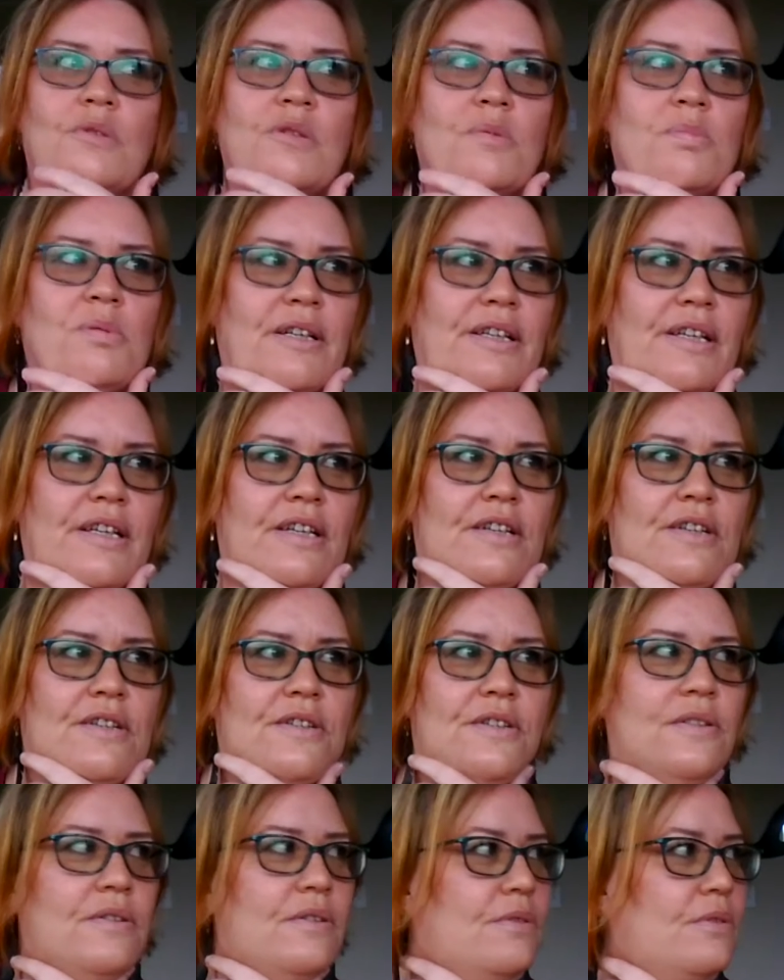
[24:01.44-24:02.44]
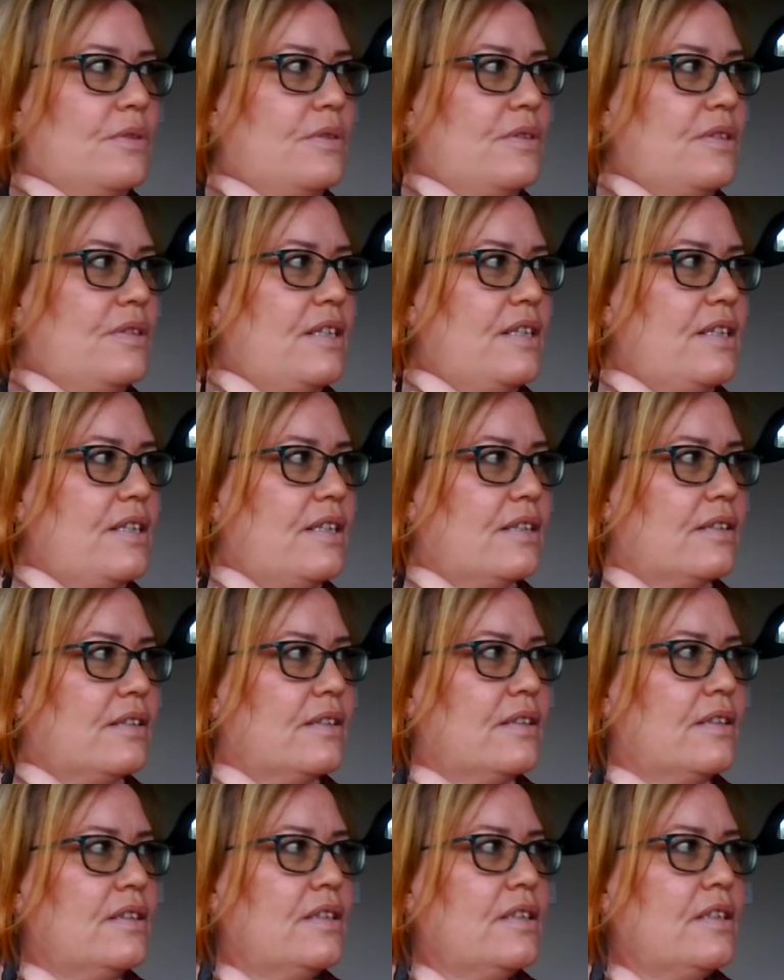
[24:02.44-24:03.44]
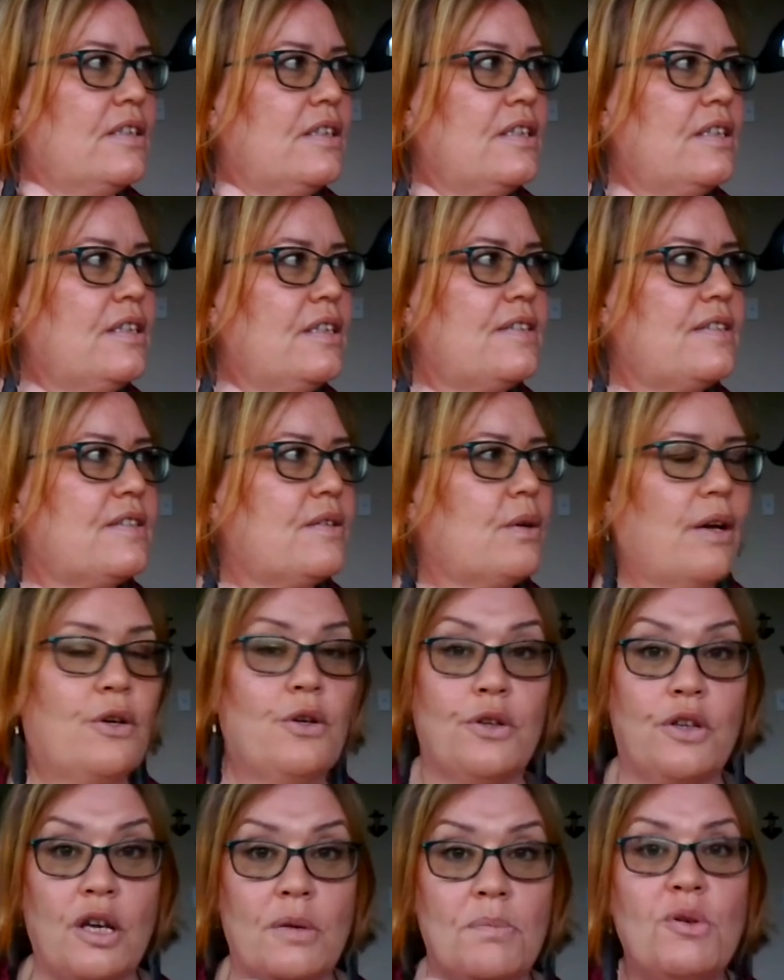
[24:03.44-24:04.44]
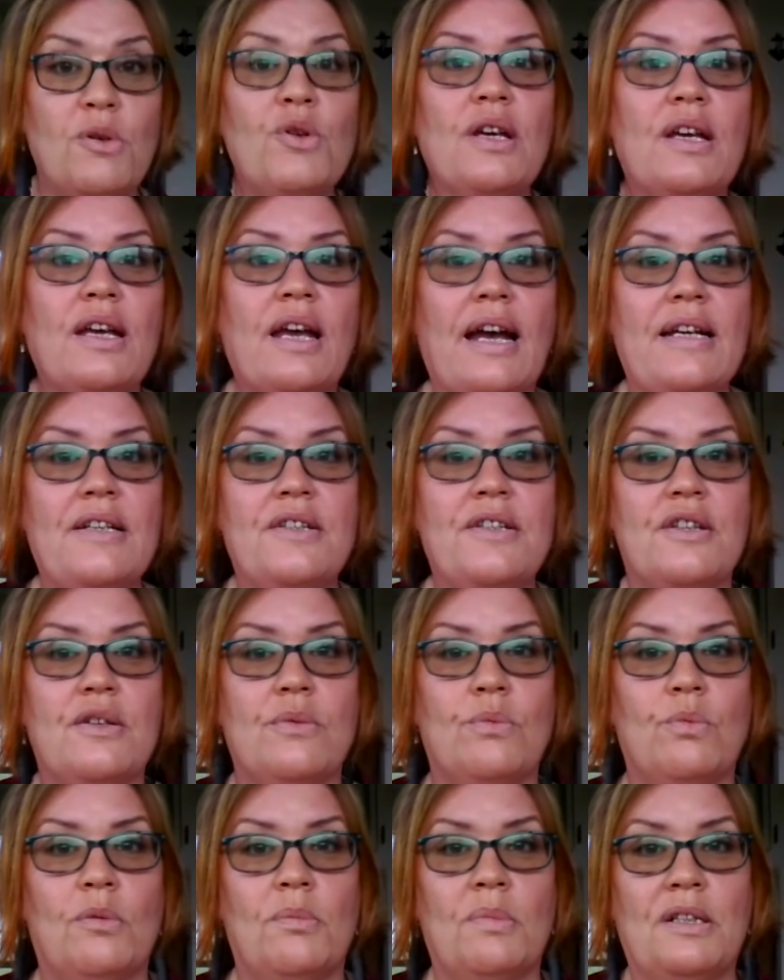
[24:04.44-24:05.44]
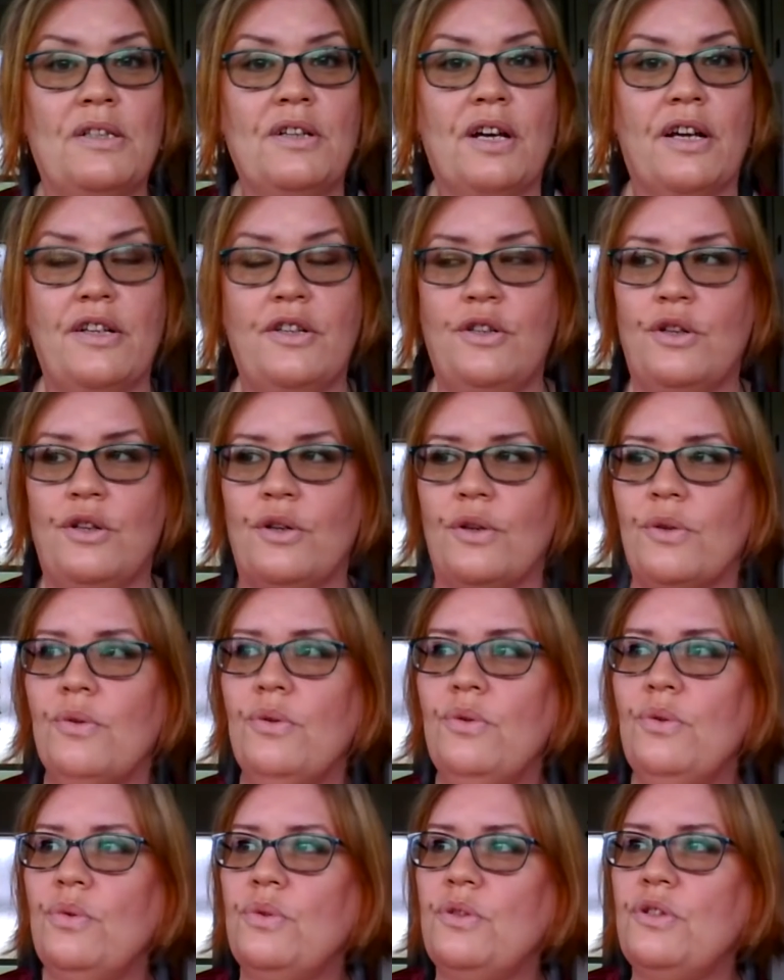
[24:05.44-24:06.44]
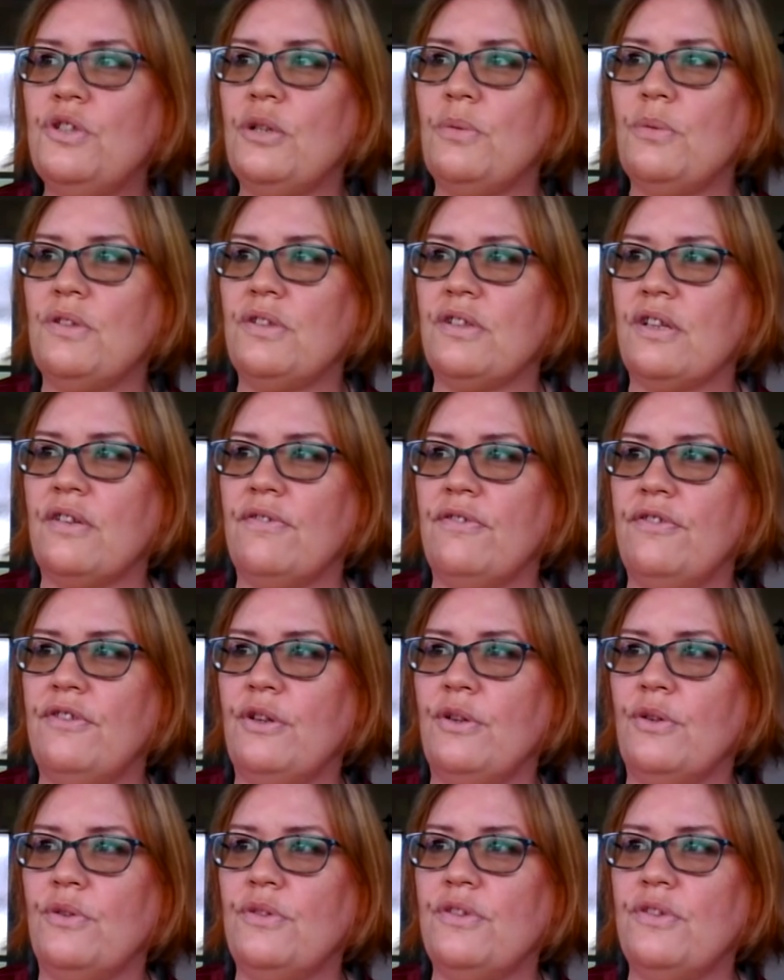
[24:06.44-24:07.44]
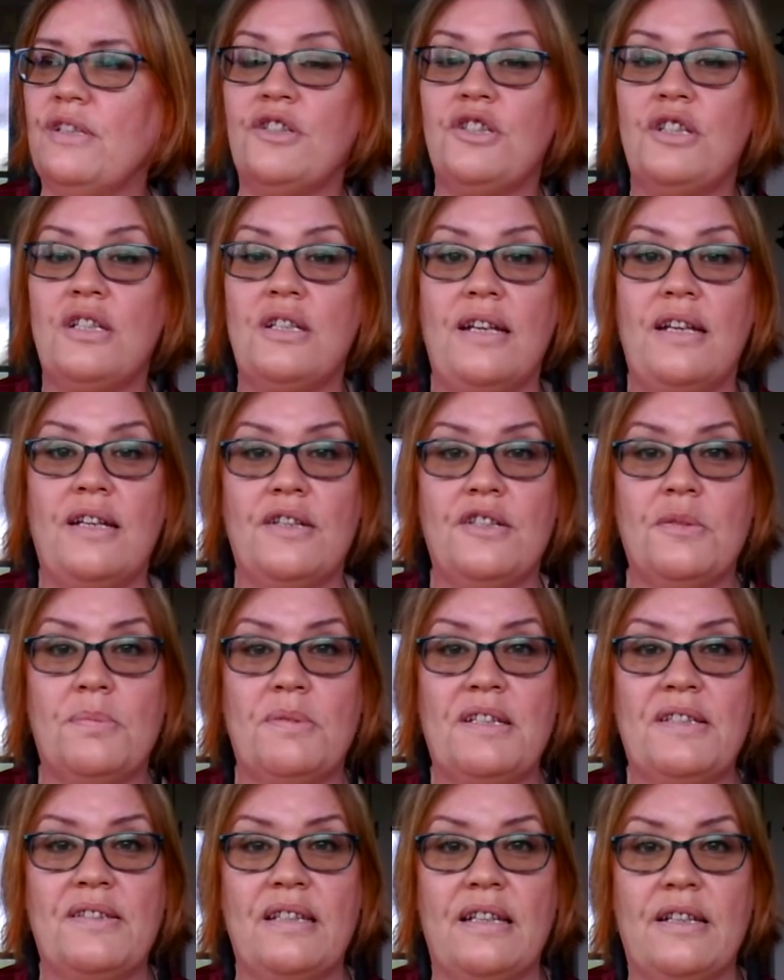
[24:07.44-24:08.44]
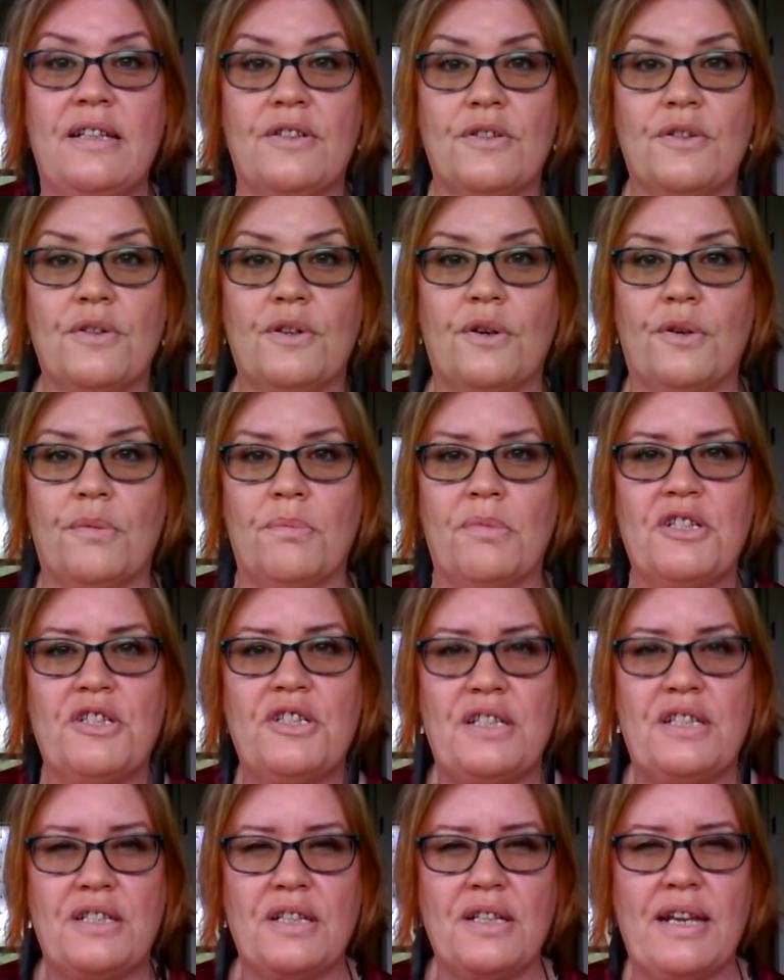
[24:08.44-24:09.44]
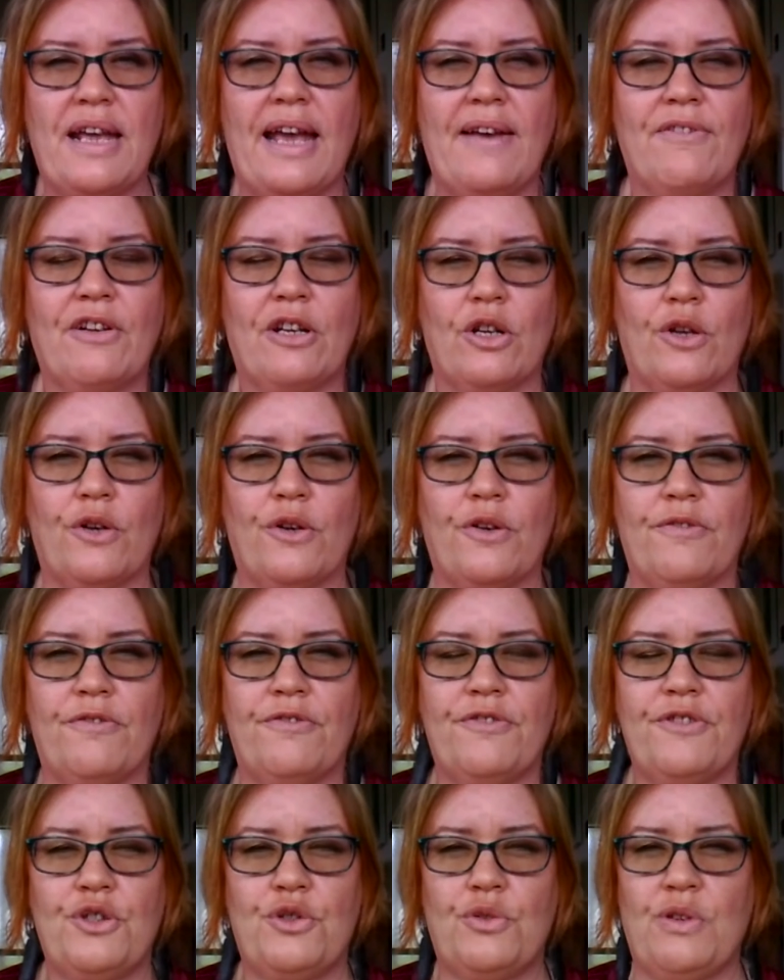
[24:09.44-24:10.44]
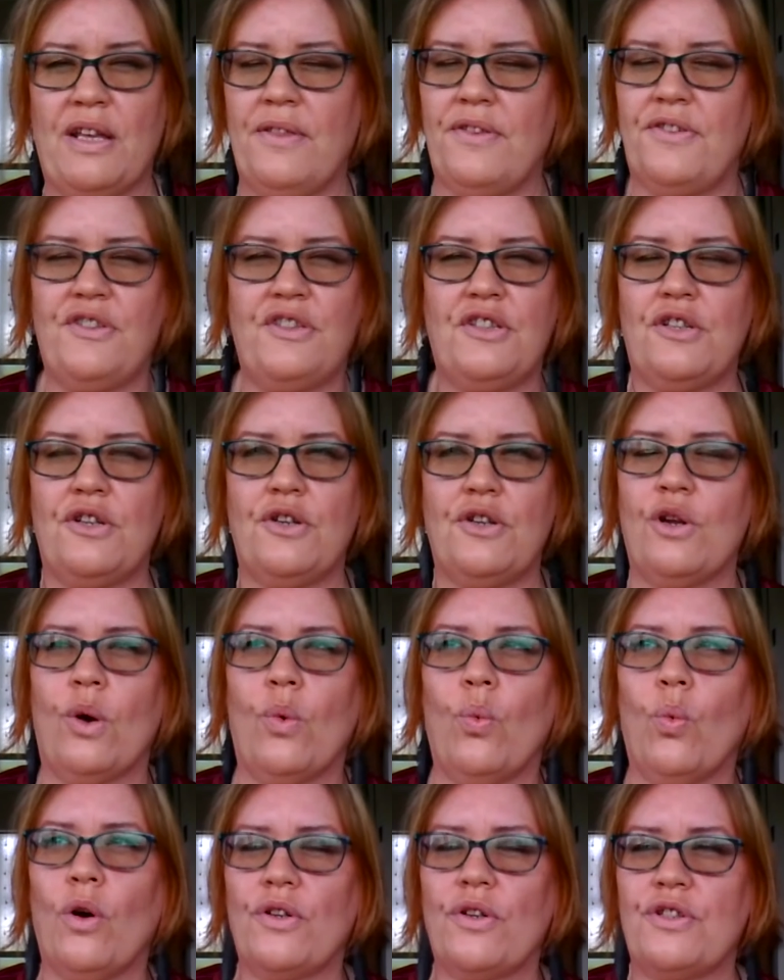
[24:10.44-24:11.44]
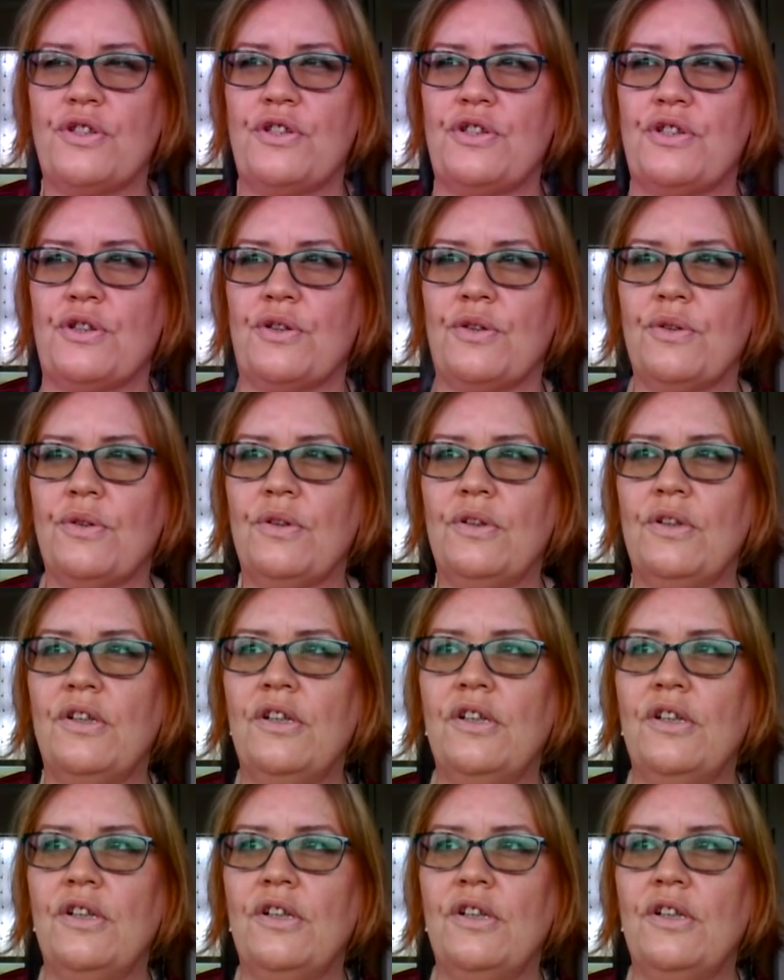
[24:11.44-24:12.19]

what am I going to do? Yeah. So I could communicate to the woman. I knew she was confused and she needed to be sent on, but she didn't have a lot of strength. She didn't know what to do.